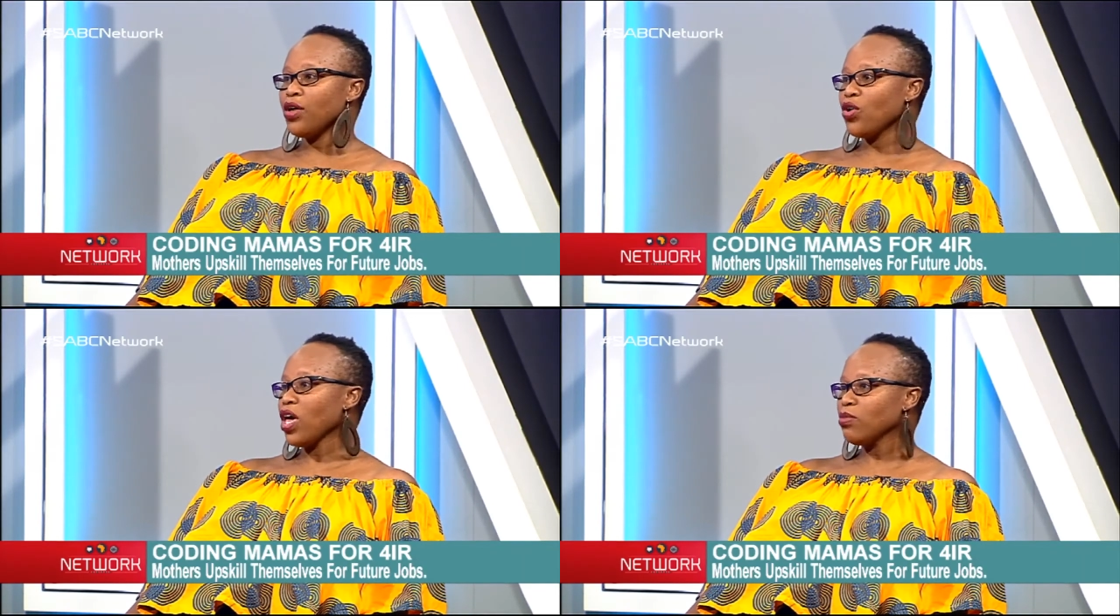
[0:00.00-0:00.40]

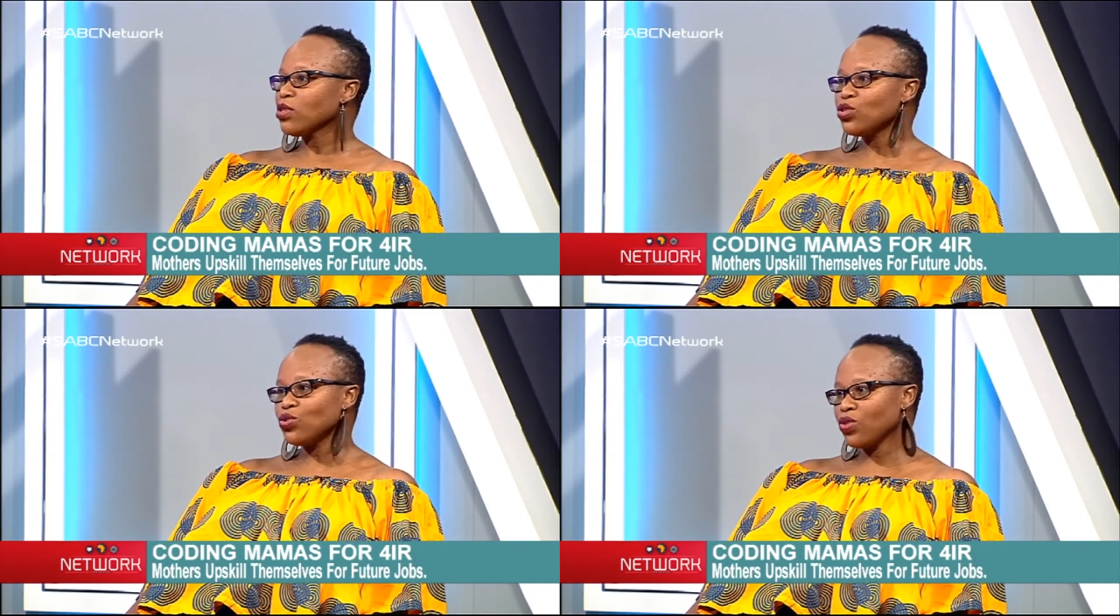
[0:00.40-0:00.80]
you're
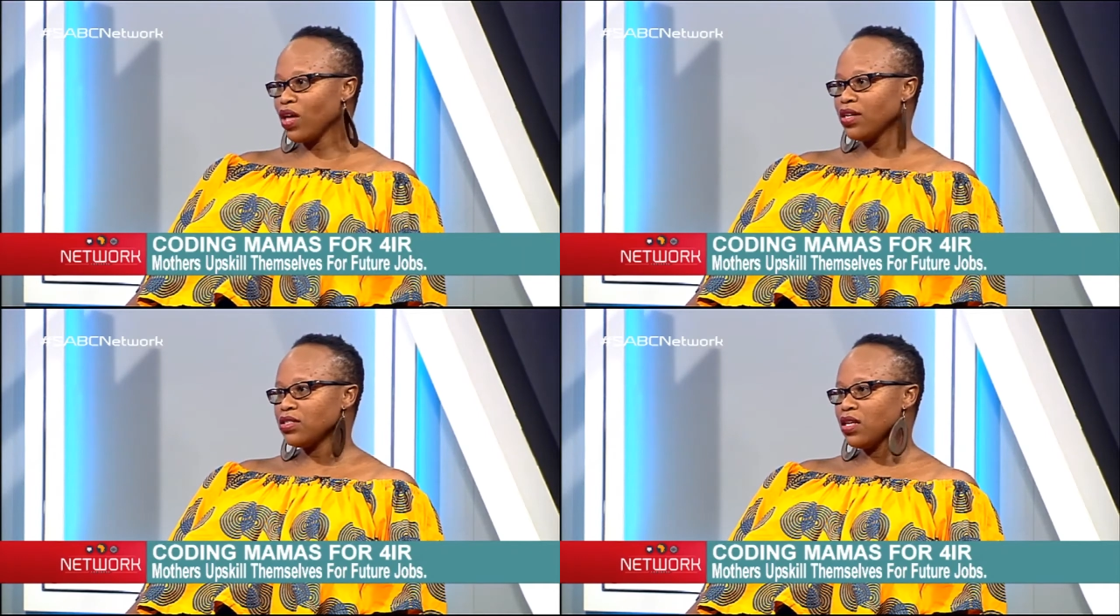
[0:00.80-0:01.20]
able to do
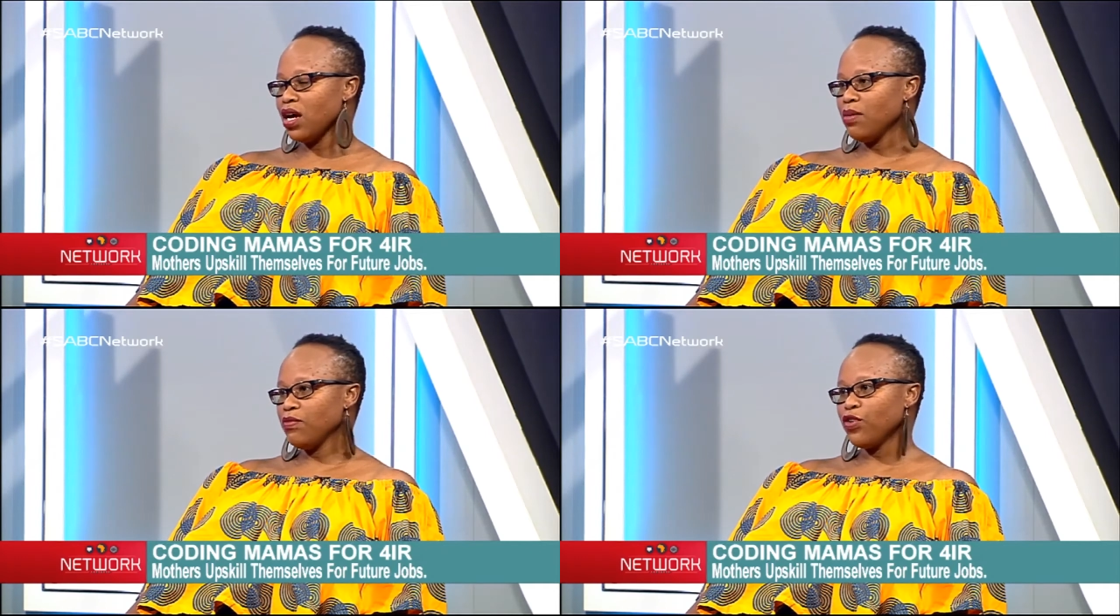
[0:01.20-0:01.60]
that
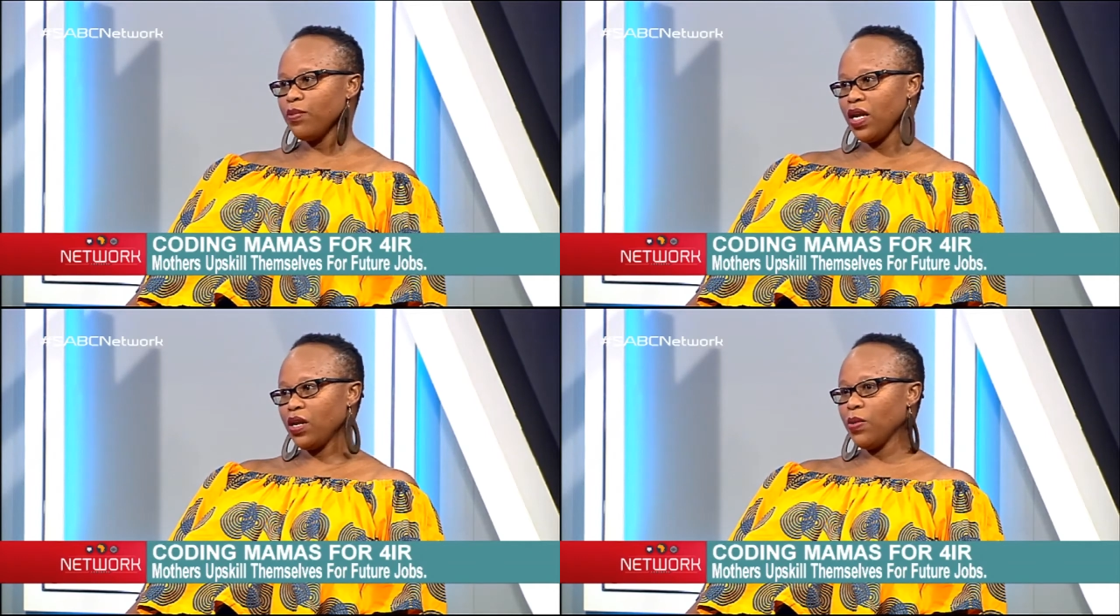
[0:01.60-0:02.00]

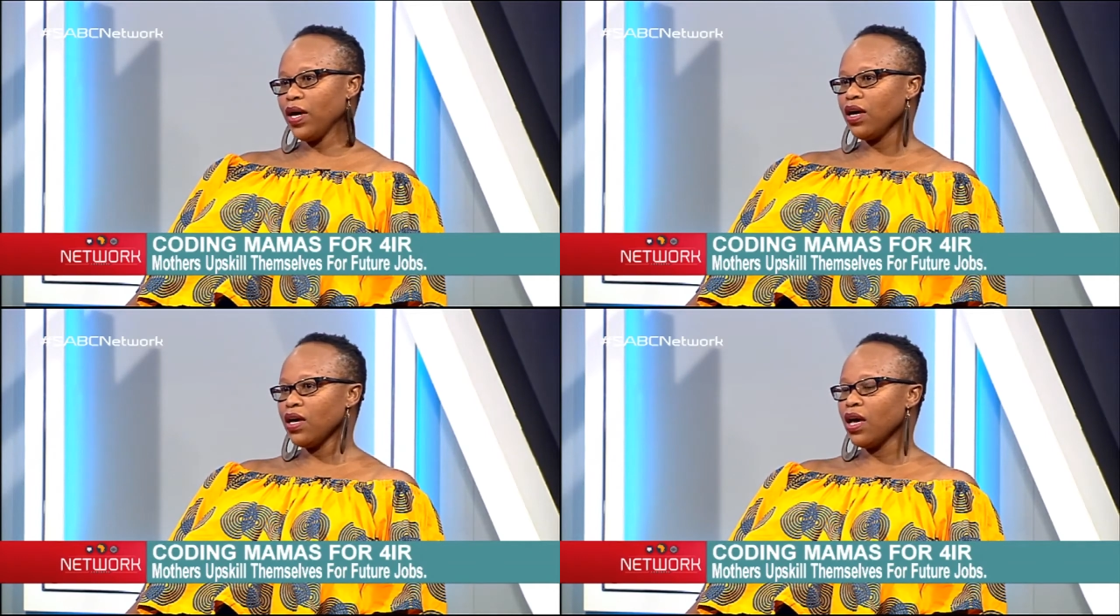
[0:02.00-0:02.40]
from
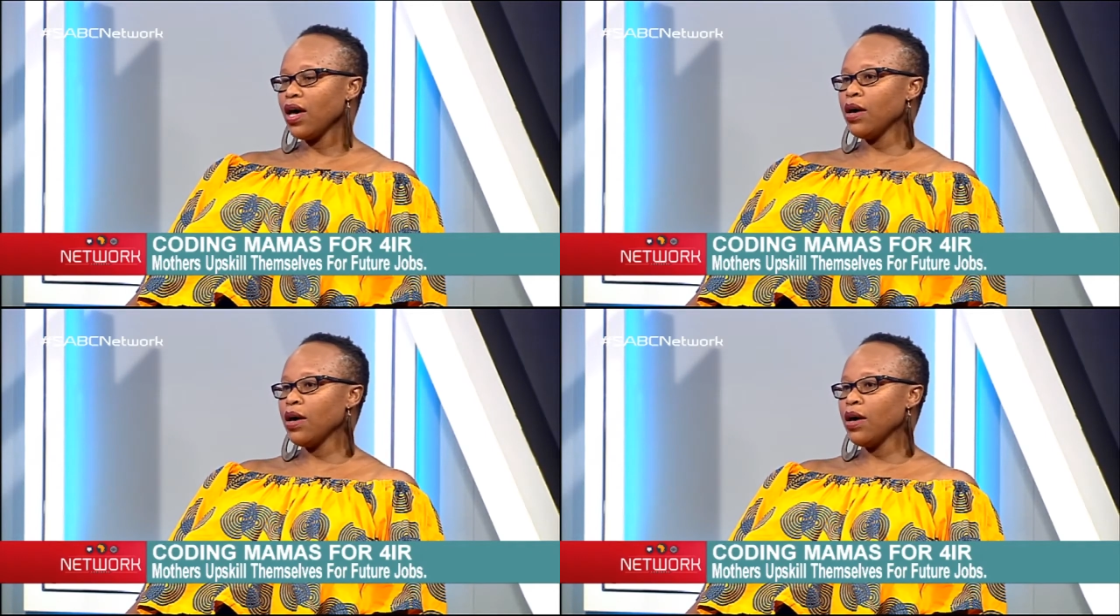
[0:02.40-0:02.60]
anywhere.